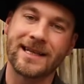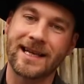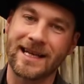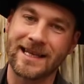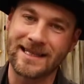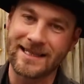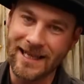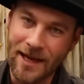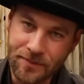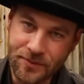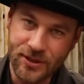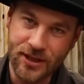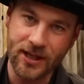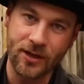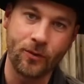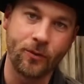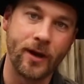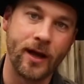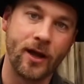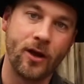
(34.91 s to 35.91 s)
exceptionally
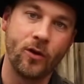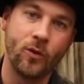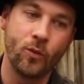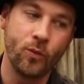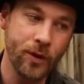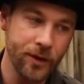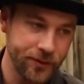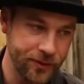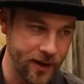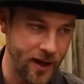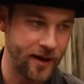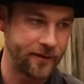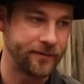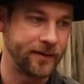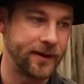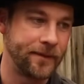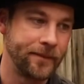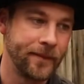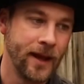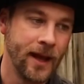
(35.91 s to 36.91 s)
well with
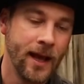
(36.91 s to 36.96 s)
coffee.